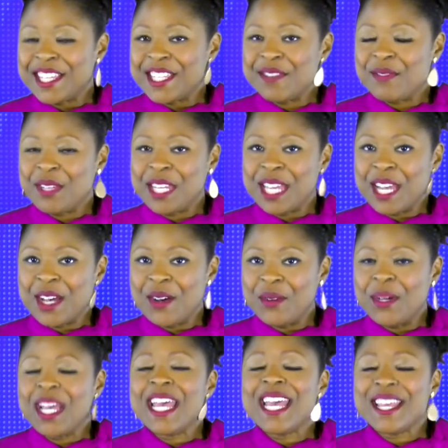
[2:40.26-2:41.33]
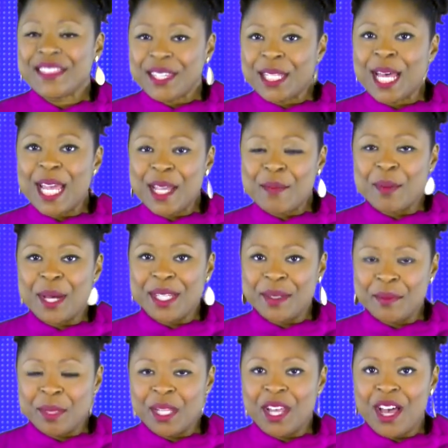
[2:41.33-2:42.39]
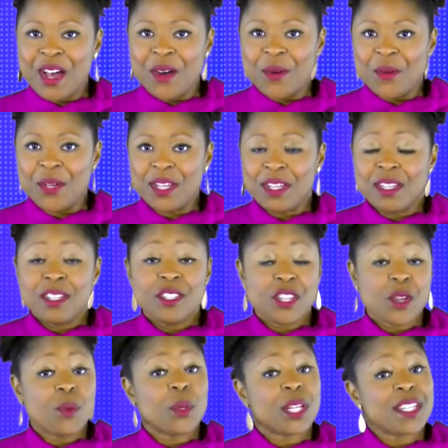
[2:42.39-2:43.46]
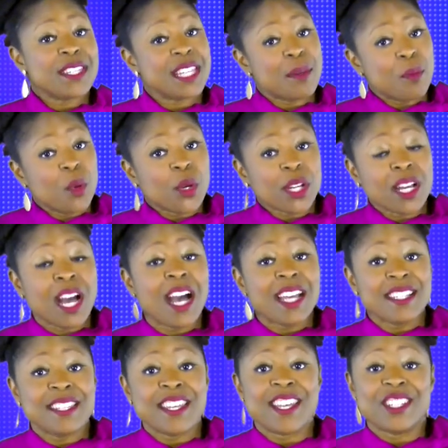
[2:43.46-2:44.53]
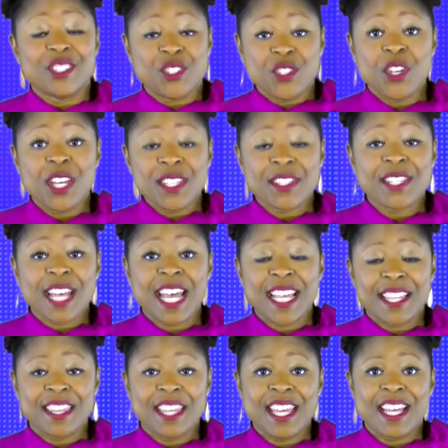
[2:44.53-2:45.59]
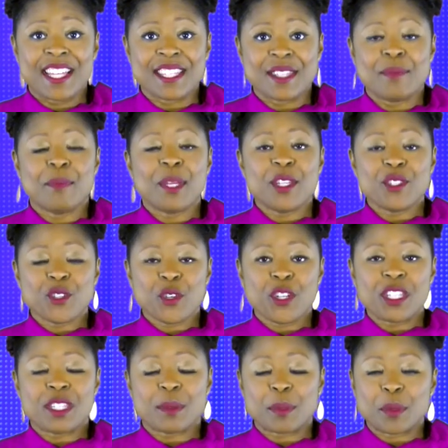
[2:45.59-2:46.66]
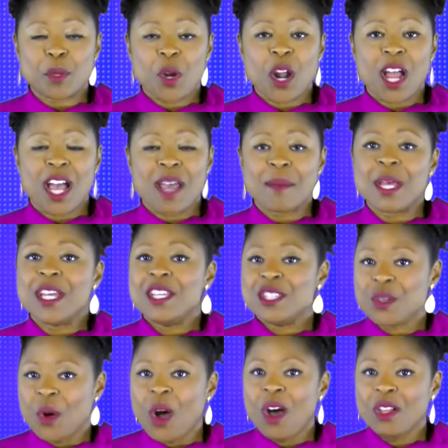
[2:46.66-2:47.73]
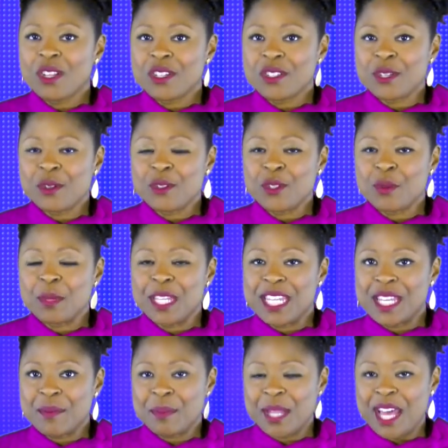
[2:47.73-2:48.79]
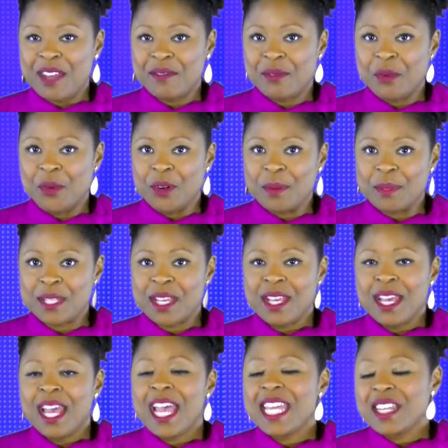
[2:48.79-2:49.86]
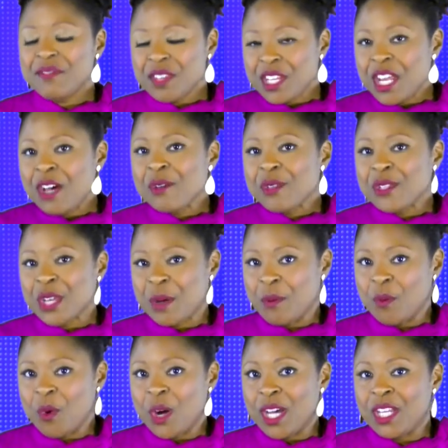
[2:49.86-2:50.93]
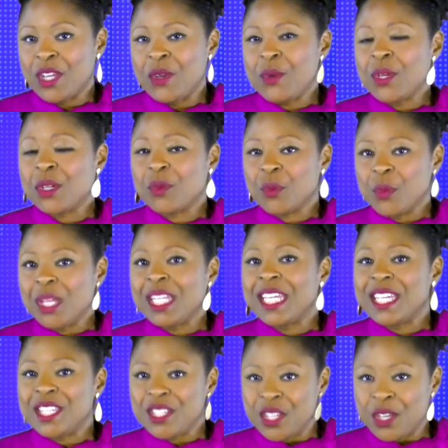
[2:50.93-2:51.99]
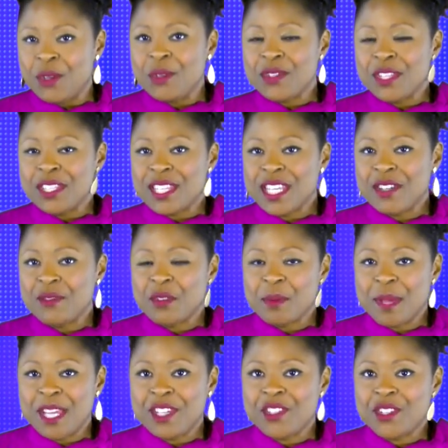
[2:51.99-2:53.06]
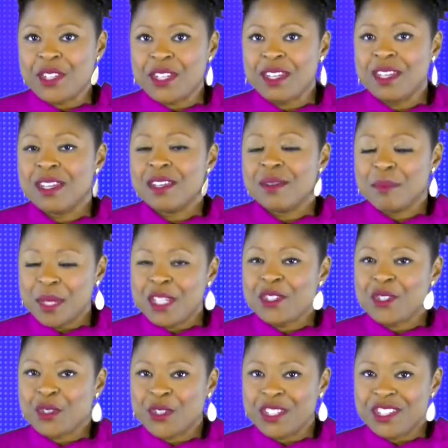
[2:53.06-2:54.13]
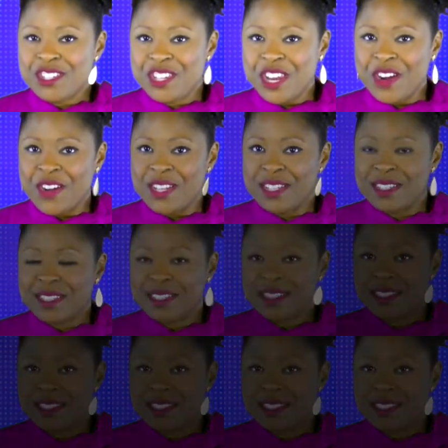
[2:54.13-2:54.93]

this video? Hit the like button below. Do you want to see more content just like this? Be sure to subscribe to all our social media platforms. And if you know someone who could really use this information, be sure to share it.